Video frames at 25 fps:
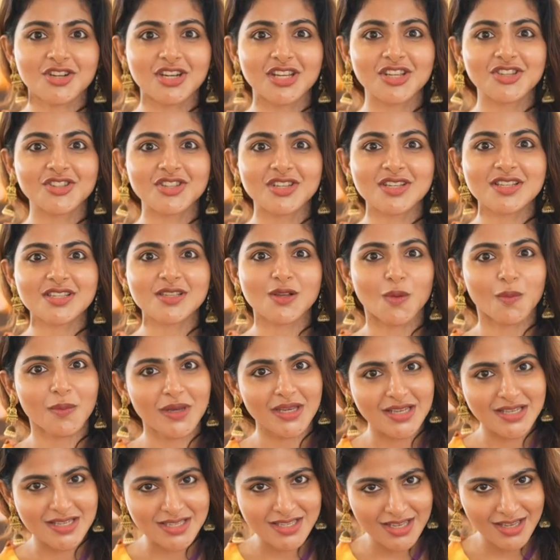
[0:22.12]
Sri Ji is
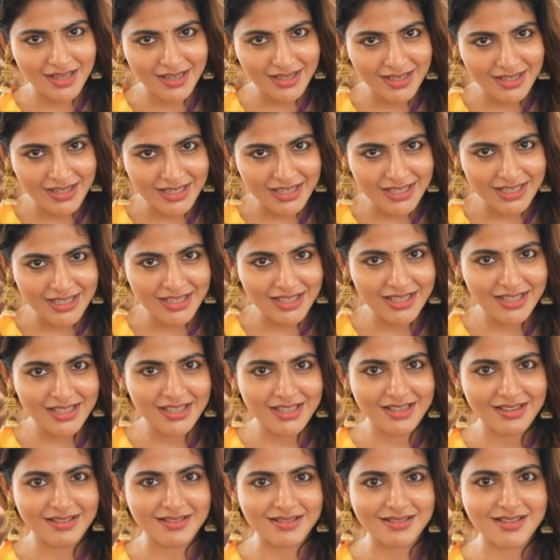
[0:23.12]
amazing. He
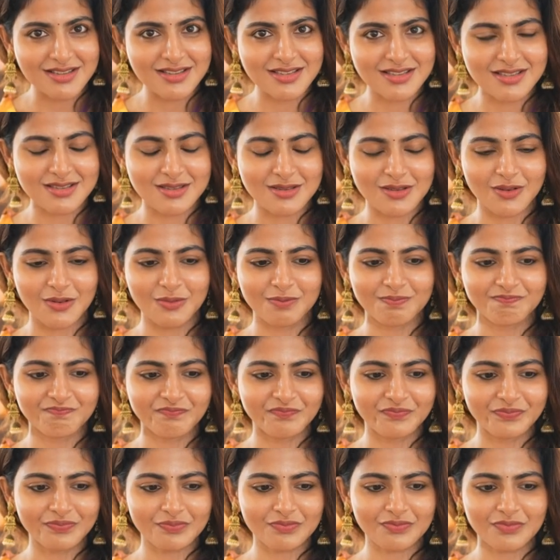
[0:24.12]
is
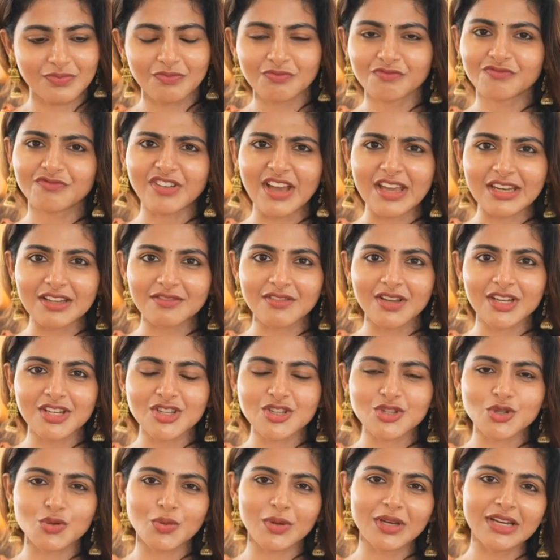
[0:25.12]
very
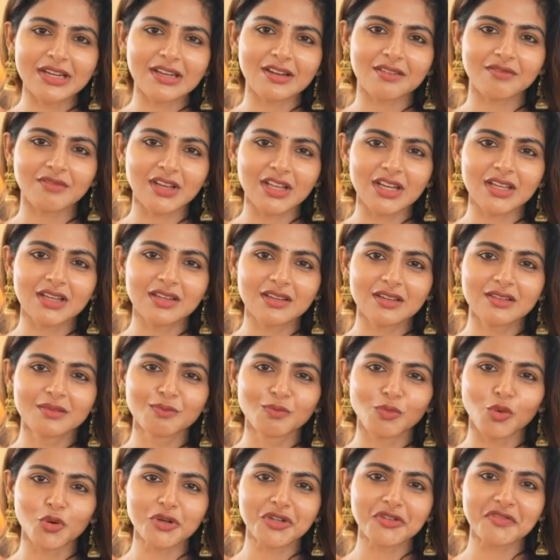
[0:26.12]
very sweet and very
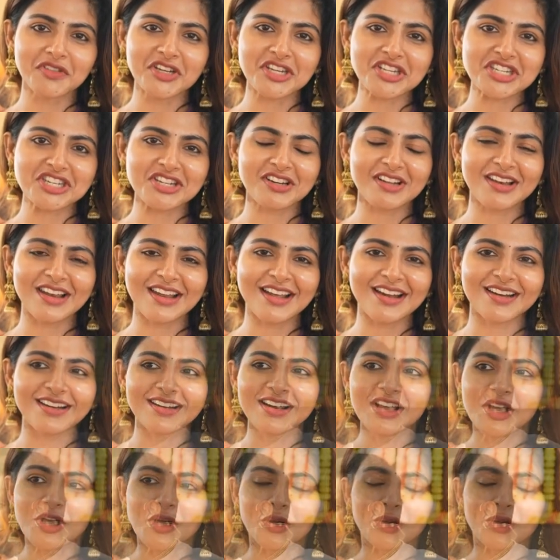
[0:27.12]
motivational, and